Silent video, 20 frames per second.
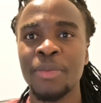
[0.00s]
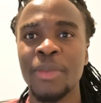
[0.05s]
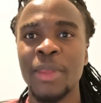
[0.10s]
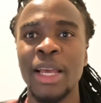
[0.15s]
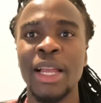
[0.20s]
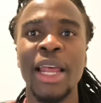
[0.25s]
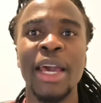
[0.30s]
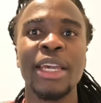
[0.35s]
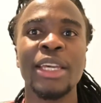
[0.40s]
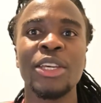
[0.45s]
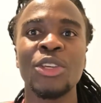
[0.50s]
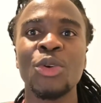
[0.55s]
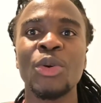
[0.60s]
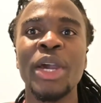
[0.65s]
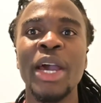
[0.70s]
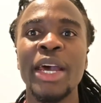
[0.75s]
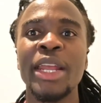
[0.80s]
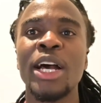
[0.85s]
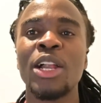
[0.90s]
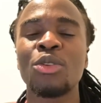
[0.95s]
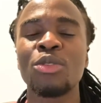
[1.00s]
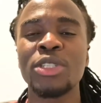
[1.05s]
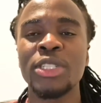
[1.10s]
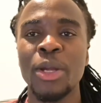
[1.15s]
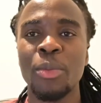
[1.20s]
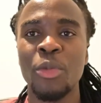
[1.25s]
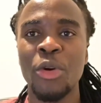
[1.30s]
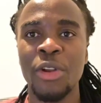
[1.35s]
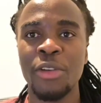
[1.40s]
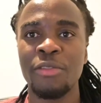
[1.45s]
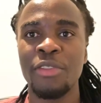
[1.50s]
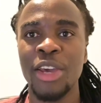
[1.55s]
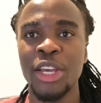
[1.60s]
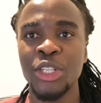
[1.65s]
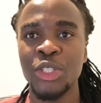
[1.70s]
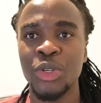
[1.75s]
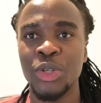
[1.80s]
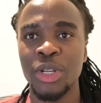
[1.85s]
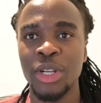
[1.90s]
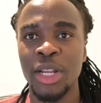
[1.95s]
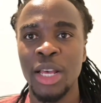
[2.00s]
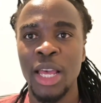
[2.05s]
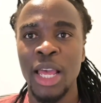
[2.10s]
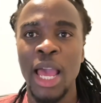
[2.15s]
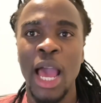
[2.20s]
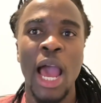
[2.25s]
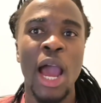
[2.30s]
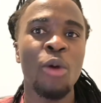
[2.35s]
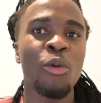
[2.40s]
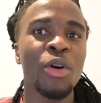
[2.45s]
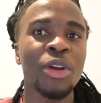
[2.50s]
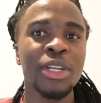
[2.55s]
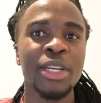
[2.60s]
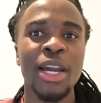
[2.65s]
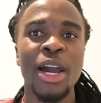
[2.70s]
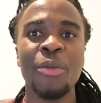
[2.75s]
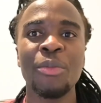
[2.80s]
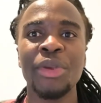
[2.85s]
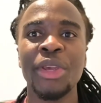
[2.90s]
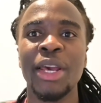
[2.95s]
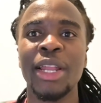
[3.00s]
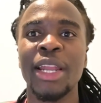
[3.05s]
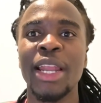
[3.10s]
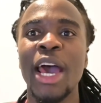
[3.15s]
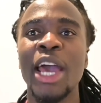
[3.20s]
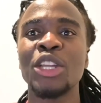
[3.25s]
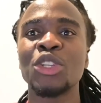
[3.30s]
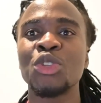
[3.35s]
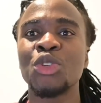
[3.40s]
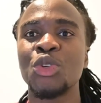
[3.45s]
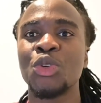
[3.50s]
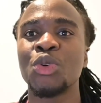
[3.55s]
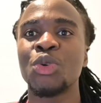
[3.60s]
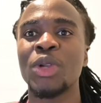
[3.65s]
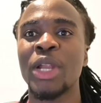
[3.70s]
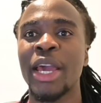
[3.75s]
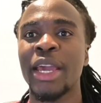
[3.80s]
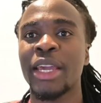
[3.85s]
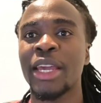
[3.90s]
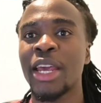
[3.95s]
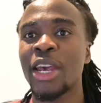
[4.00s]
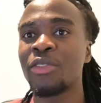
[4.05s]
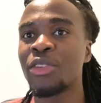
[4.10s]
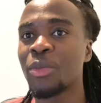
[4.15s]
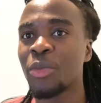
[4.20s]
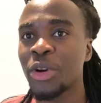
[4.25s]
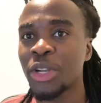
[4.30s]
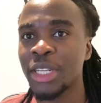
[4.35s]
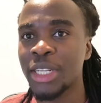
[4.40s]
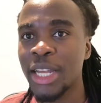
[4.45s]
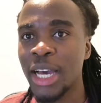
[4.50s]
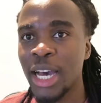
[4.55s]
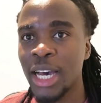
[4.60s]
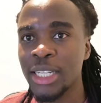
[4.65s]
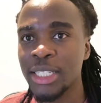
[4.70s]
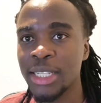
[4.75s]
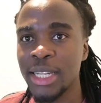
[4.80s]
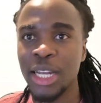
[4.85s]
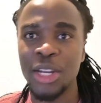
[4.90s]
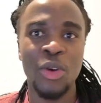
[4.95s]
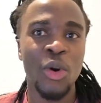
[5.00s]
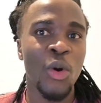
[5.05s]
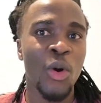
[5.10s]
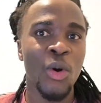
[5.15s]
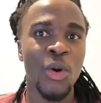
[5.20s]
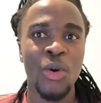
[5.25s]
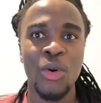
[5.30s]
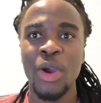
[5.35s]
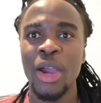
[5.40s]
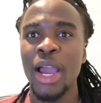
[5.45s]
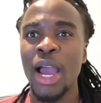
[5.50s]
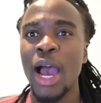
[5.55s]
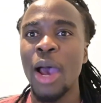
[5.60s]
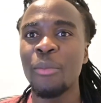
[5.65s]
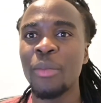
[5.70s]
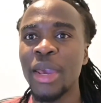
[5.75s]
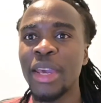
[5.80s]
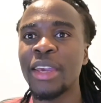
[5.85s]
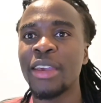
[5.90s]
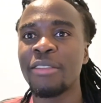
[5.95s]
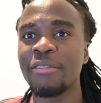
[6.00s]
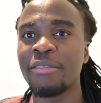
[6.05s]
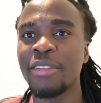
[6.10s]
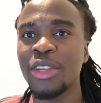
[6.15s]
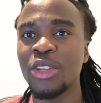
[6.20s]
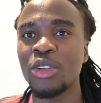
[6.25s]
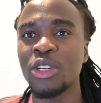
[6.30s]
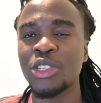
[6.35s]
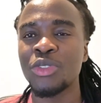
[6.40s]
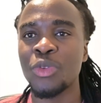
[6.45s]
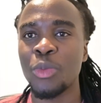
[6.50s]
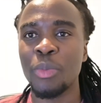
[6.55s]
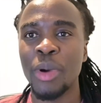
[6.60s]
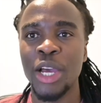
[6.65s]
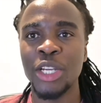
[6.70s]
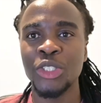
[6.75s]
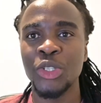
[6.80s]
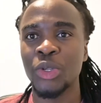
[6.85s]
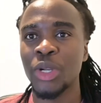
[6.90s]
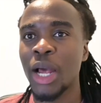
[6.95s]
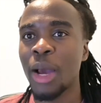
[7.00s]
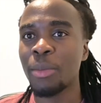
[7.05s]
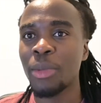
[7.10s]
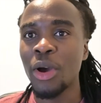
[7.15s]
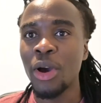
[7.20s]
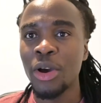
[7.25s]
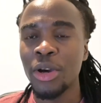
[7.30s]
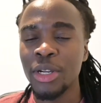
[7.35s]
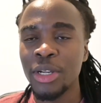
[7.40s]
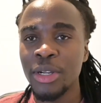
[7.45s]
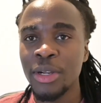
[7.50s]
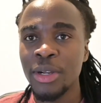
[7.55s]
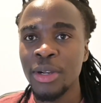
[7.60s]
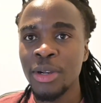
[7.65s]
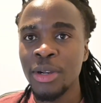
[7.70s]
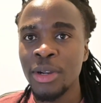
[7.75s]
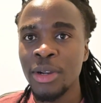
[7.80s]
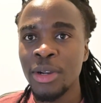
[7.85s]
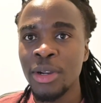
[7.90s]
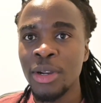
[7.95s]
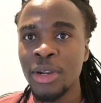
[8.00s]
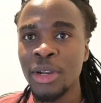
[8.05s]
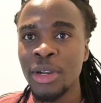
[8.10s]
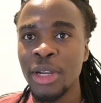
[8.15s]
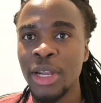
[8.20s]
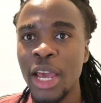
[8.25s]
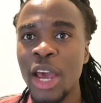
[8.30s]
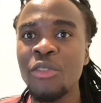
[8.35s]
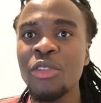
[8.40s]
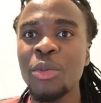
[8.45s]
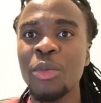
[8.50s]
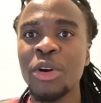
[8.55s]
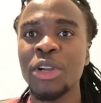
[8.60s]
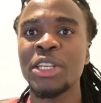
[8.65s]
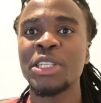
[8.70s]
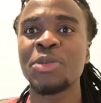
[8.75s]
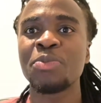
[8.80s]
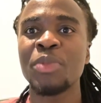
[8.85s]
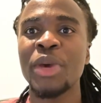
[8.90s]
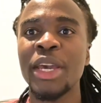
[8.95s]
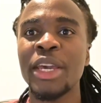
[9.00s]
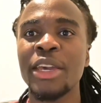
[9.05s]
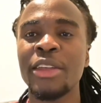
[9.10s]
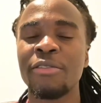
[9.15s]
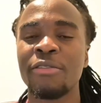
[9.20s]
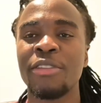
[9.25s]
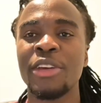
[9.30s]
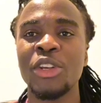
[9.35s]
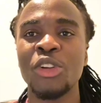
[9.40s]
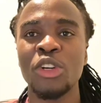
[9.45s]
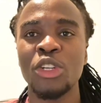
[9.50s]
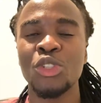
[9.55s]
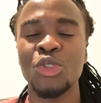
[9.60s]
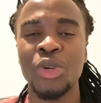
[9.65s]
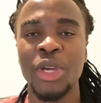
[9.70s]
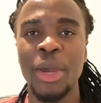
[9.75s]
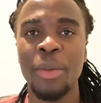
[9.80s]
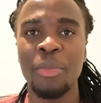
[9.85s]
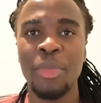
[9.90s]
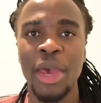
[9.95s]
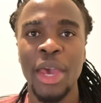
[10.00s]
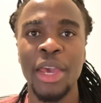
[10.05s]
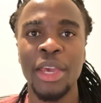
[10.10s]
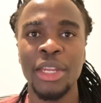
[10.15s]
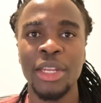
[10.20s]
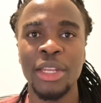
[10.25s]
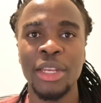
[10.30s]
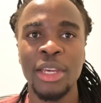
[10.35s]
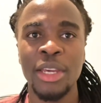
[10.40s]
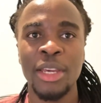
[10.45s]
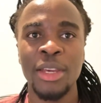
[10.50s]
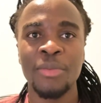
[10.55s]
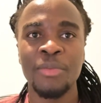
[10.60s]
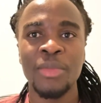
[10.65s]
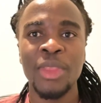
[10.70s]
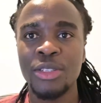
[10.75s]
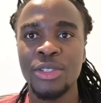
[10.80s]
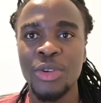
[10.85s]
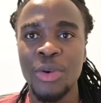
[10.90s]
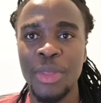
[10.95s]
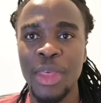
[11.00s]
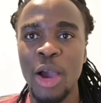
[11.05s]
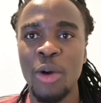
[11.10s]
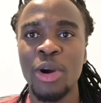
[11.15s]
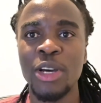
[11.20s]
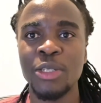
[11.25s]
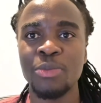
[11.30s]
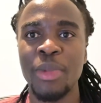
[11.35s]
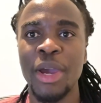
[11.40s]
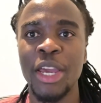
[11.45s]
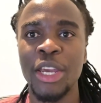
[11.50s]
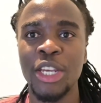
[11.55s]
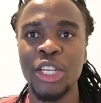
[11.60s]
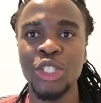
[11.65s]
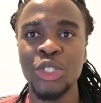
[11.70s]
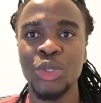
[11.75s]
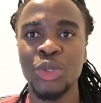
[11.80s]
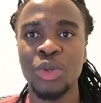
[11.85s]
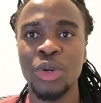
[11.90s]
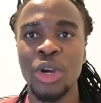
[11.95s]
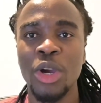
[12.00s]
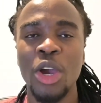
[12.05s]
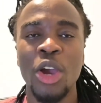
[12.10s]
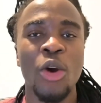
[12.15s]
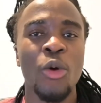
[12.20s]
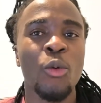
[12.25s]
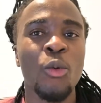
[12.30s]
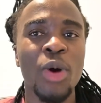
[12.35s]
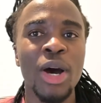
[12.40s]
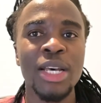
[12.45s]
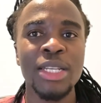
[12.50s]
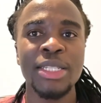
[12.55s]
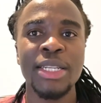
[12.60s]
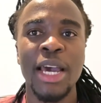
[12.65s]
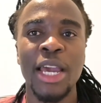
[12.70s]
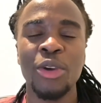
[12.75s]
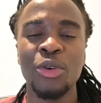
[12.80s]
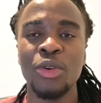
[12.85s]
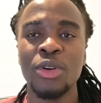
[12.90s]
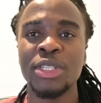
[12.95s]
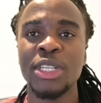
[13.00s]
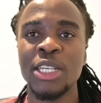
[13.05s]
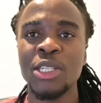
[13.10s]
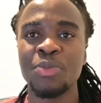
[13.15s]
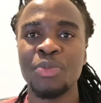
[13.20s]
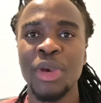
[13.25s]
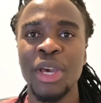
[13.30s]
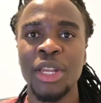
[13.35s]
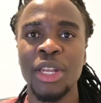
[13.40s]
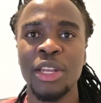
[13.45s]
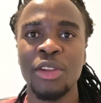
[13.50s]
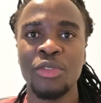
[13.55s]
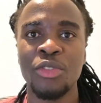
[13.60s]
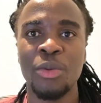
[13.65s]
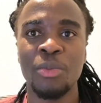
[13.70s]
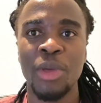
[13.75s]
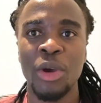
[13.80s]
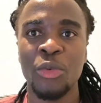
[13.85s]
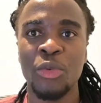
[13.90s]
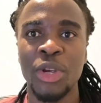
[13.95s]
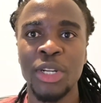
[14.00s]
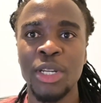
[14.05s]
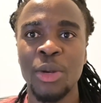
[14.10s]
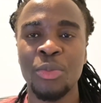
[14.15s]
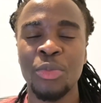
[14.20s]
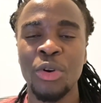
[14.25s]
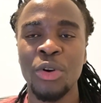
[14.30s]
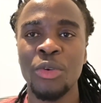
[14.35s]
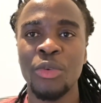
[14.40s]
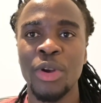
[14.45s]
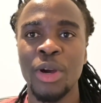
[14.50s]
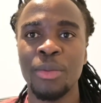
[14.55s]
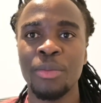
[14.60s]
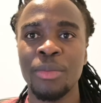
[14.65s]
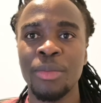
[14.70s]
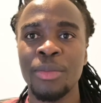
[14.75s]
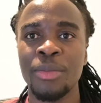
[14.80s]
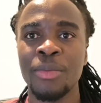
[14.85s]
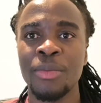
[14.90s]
like you kind of lose the motivation. I won't come here and lie to you like everybody does that, oh, I'm making videos for passion. I'm not. Everybody's making videos to get paid. So that was my issue. Once I got suspended from the creator program,